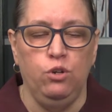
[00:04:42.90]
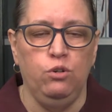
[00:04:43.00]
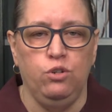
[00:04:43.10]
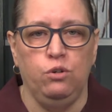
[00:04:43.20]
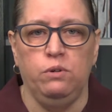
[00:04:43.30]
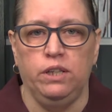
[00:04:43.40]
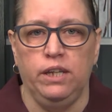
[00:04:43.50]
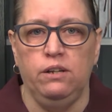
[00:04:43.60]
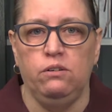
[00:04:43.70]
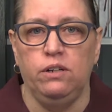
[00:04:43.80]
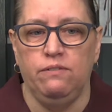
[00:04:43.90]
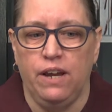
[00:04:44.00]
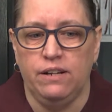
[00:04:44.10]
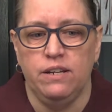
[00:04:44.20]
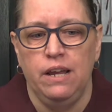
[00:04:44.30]
do in legal. In
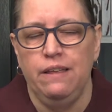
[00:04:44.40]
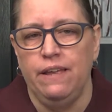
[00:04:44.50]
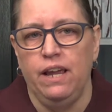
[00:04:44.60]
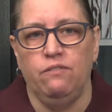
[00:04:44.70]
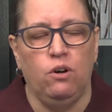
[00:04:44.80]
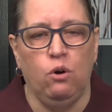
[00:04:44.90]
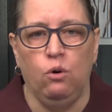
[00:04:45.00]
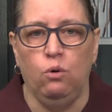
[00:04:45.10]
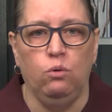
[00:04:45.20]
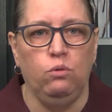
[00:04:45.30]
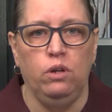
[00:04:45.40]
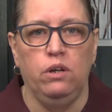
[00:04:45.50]
fact, they have a whole